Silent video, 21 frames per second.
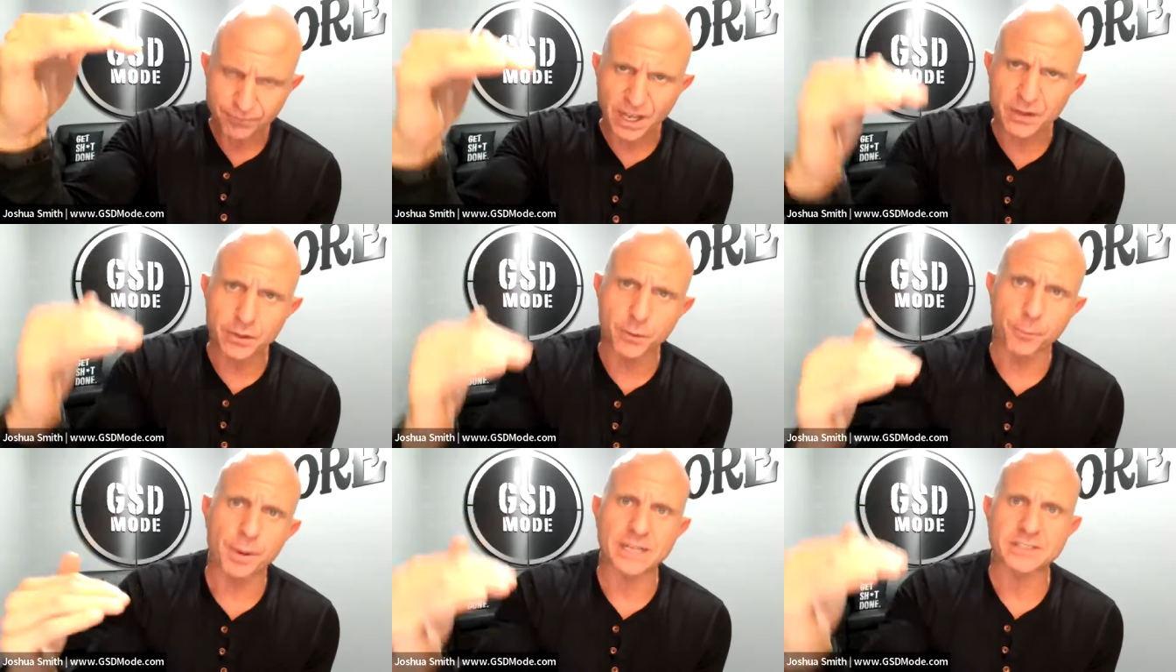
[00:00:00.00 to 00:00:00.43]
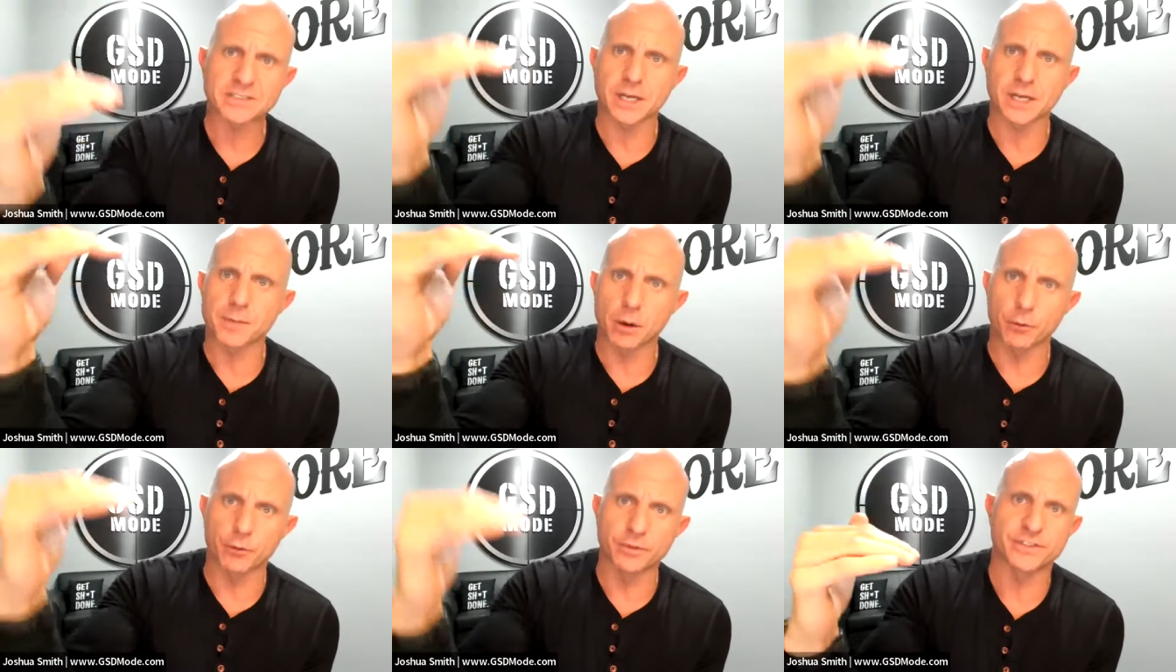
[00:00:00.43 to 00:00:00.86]
and the best
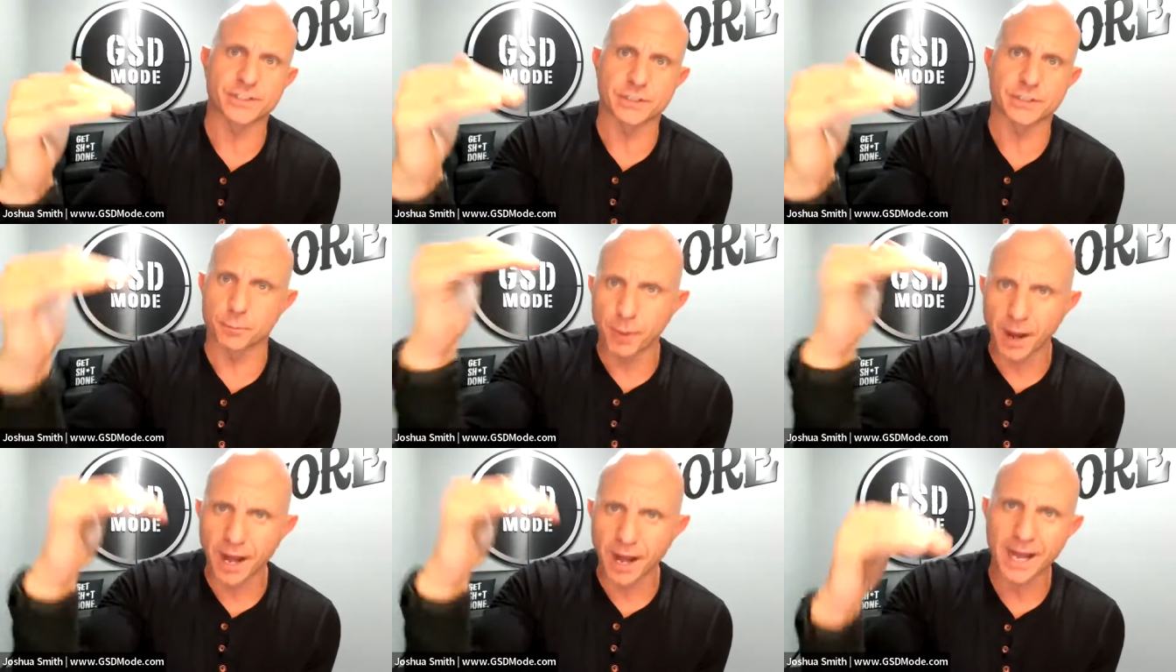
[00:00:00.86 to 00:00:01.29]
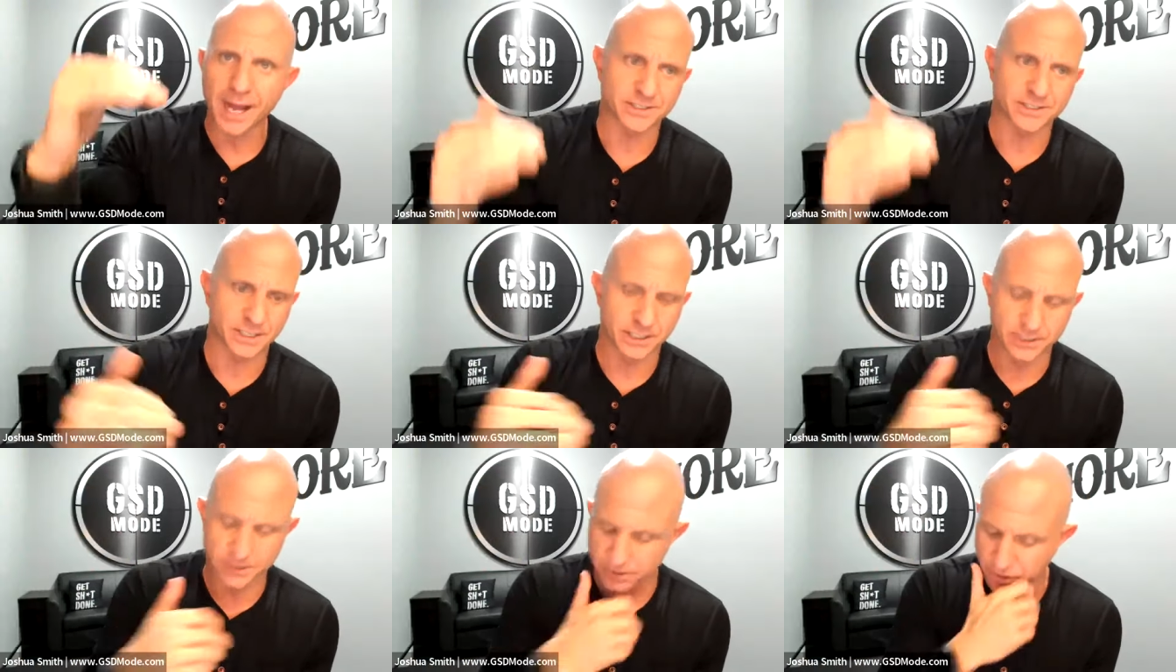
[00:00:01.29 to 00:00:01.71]
time that we've seen to buy
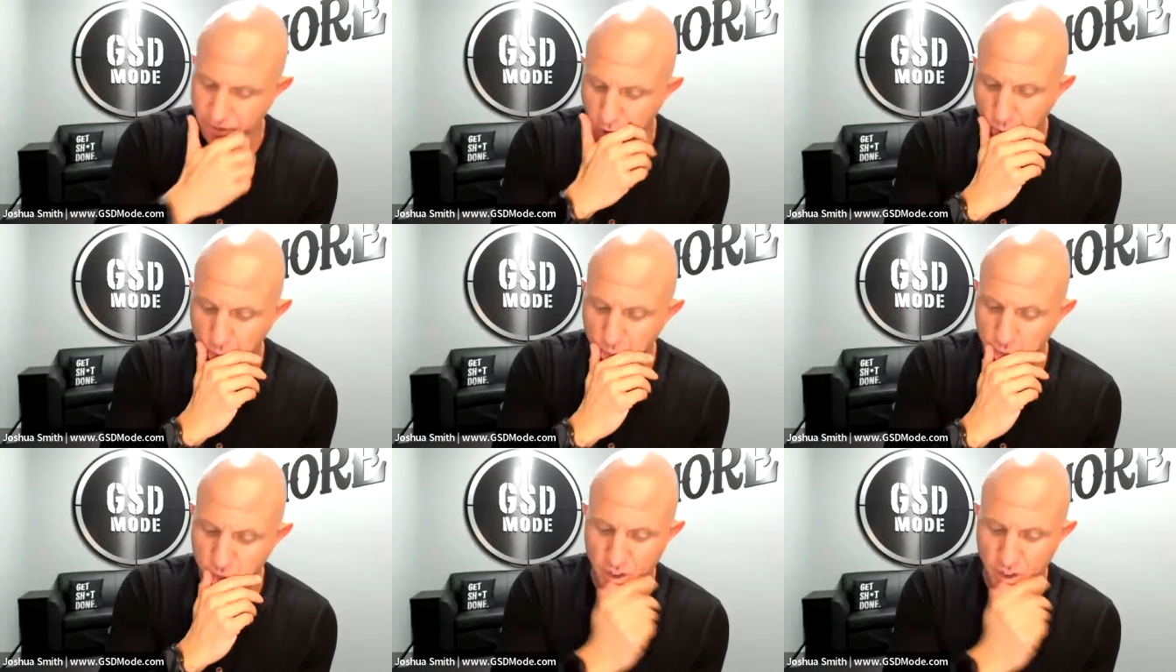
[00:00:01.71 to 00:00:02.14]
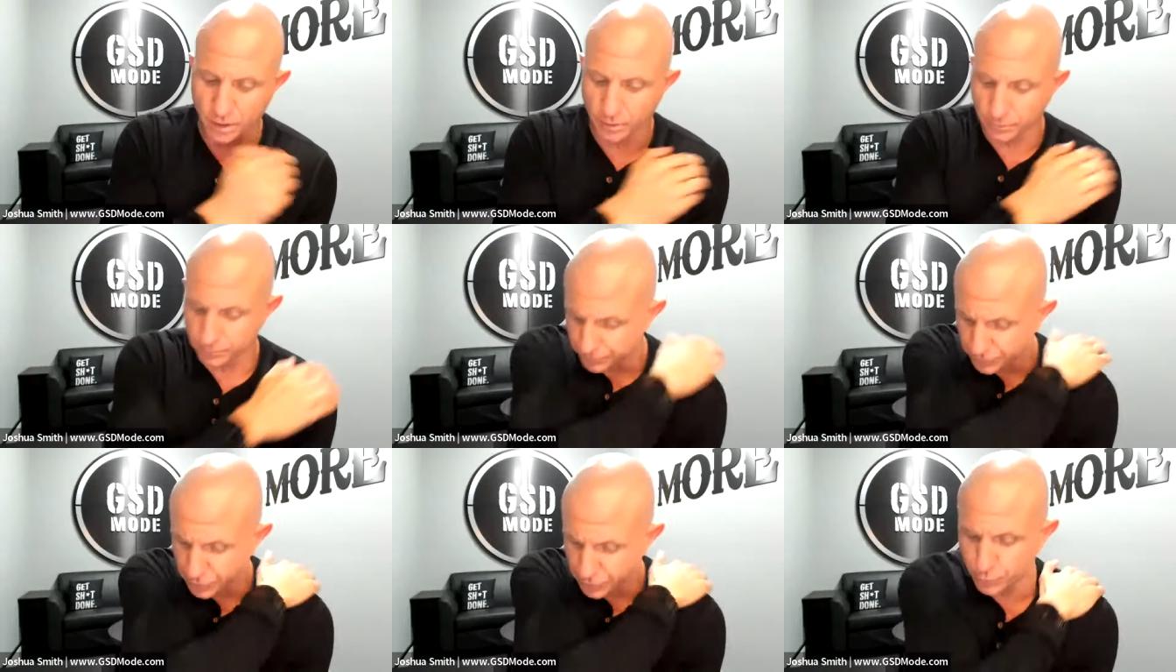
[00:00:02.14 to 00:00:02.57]
since you know you
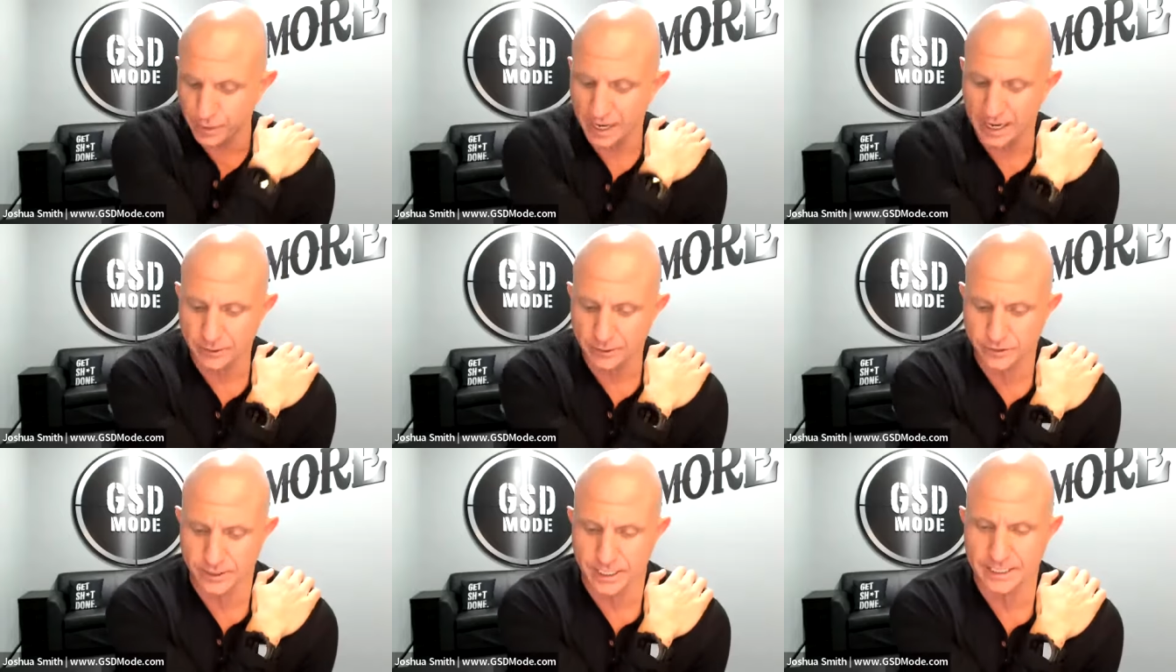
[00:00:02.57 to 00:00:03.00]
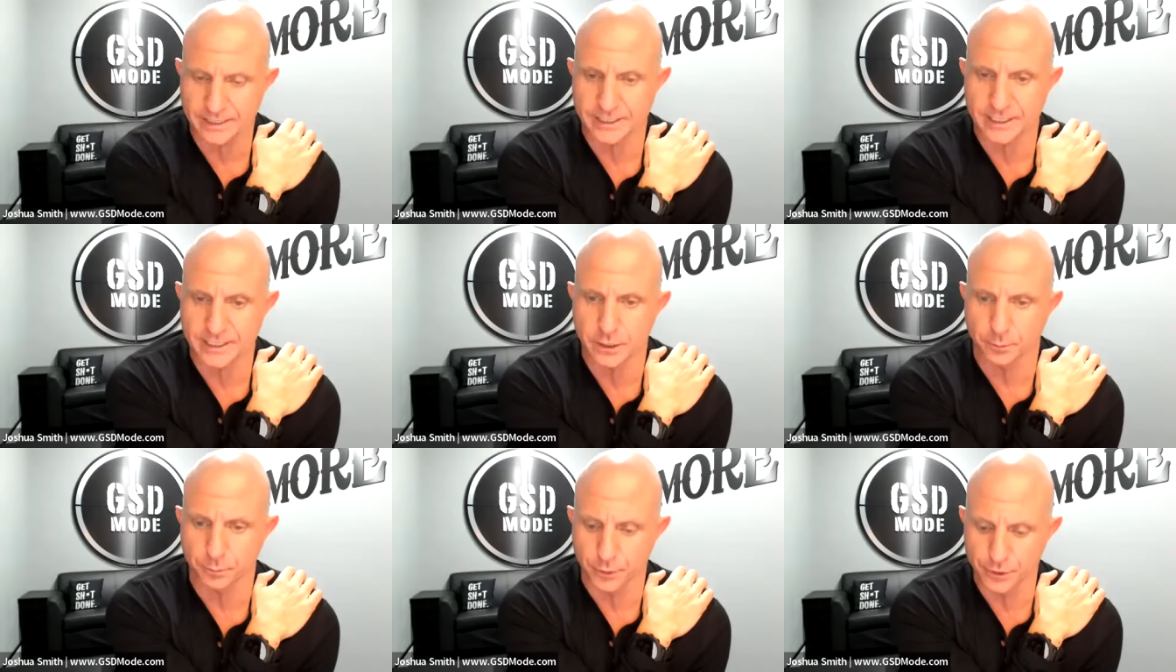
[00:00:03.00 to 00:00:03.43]
know
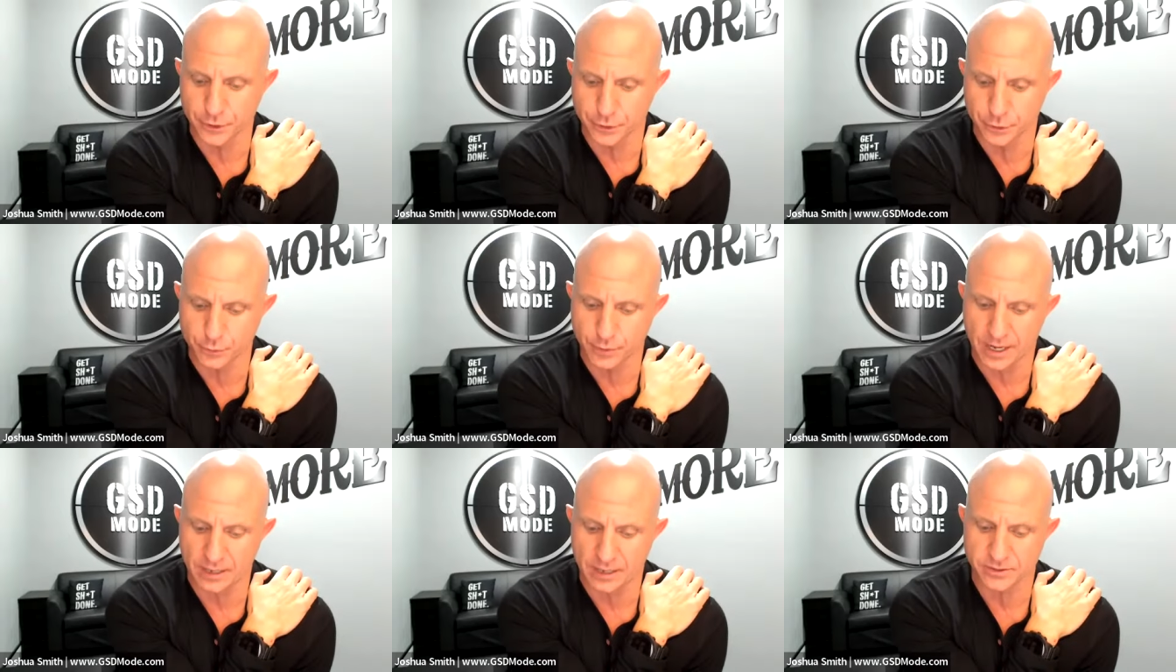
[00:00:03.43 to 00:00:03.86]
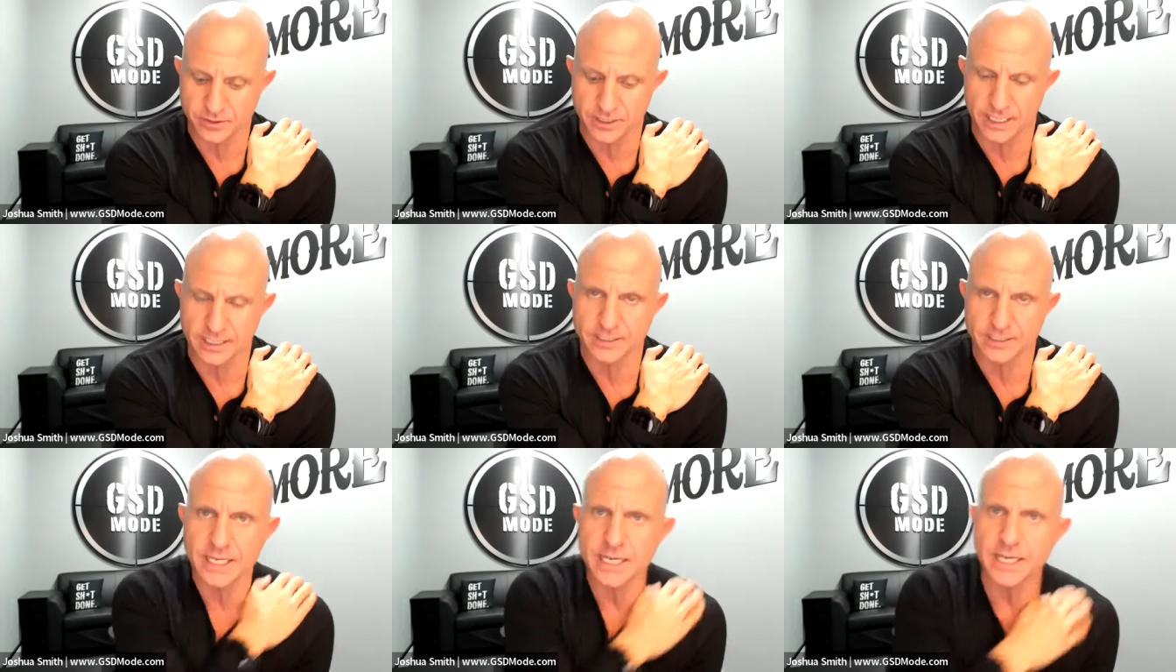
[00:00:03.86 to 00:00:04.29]
2019 or pre
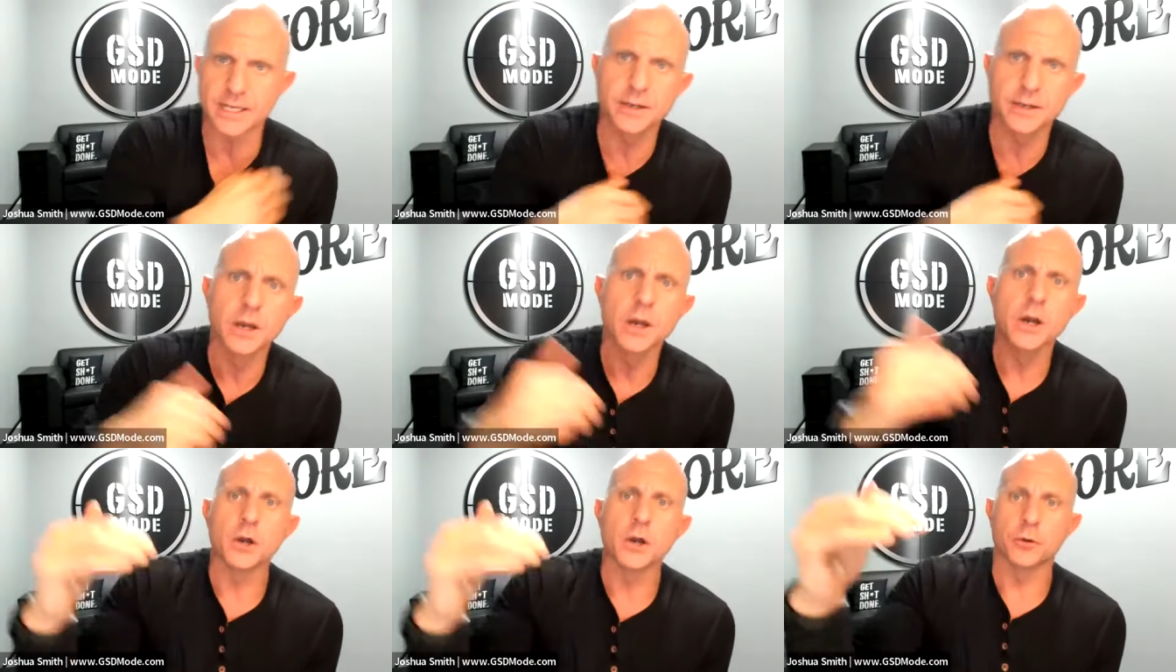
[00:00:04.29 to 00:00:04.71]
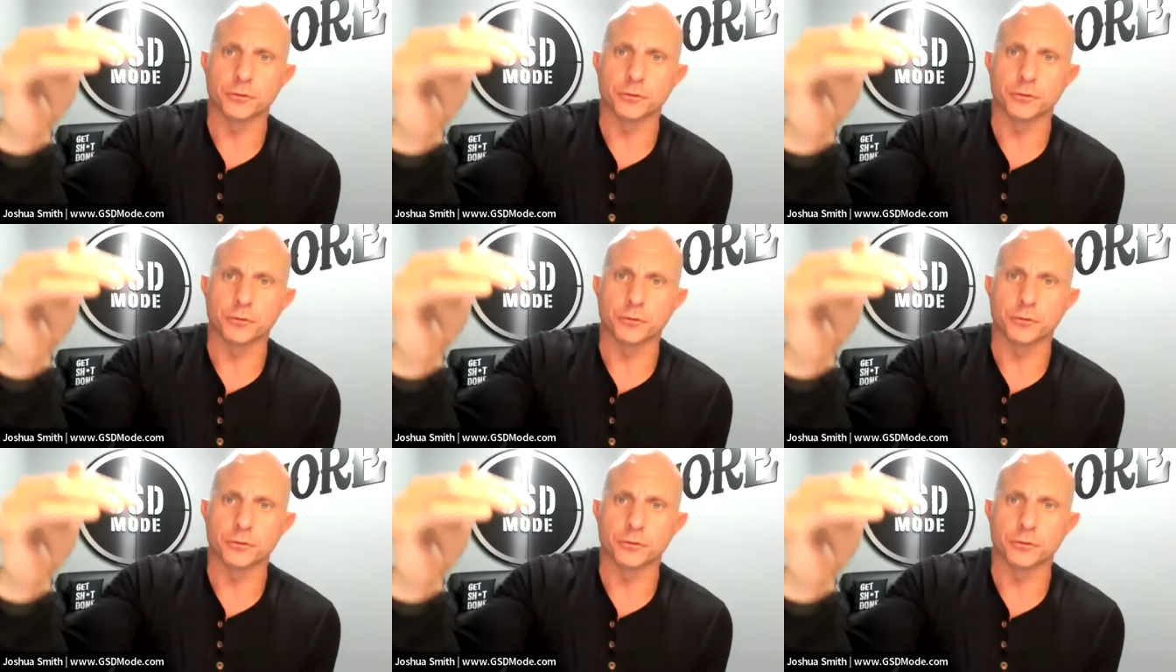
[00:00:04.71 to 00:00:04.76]
2019